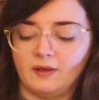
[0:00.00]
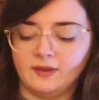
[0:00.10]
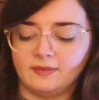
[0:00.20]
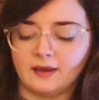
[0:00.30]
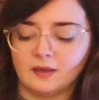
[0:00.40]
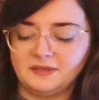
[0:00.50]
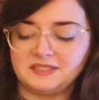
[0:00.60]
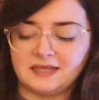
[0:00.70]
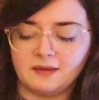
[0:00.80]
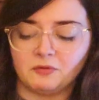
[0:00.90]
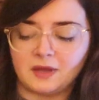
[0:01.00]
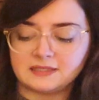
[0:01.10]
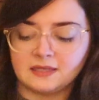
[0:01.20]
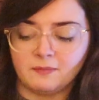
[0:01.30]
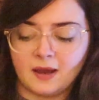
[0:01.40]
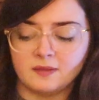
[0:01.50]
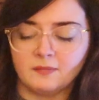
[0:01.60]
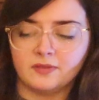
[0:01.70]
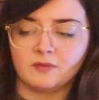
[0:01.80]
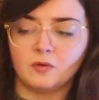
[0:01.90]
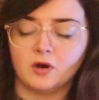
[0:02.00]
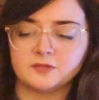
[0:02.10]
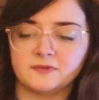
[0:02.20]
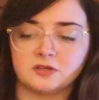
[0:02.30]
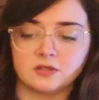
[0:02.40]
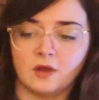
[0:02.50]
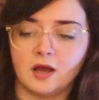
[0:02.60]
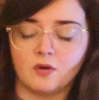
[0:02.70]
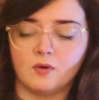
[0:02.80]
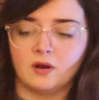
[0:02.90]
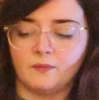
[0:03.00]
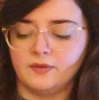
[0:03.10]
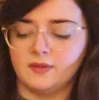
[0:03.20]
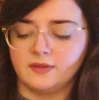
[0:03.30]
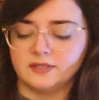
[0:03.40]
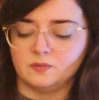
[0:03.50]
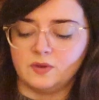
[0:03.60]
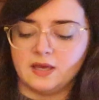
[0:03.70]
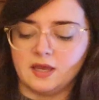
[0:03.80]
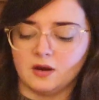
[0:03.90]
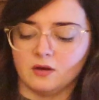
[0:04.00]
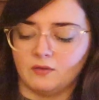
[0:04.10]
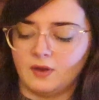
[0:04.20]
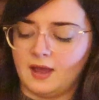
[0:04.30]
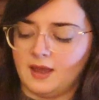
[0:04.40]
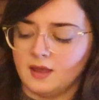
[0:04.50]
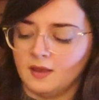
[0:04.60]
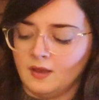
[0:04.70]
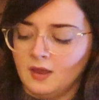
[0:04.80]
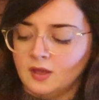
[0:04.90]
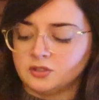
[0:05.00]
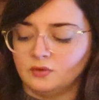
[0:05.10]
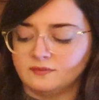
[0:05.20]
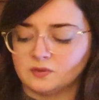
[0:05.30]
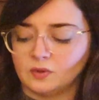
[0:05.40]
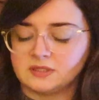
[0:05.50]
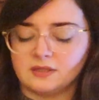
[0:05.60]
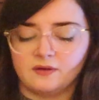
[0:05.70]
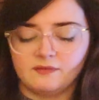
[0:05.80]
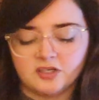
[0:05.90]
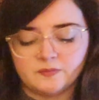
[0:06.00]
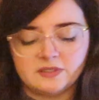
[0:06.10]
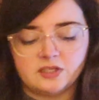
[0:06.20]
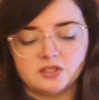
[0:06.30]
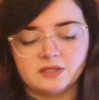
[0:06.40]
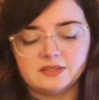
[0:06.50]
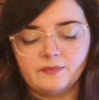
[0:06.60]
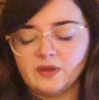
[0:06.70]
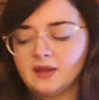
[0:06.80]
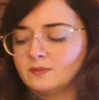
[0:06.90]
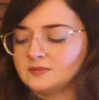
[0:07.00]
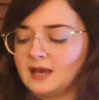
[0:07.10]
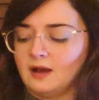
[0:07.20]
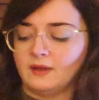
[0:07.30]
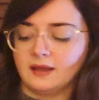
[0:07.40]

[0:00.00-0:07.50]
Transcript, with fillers: I think that could be stabilizing by the month of March, but there's a lot going on with it this week here, okay? Two of Swords in the reverse position. Something comes out.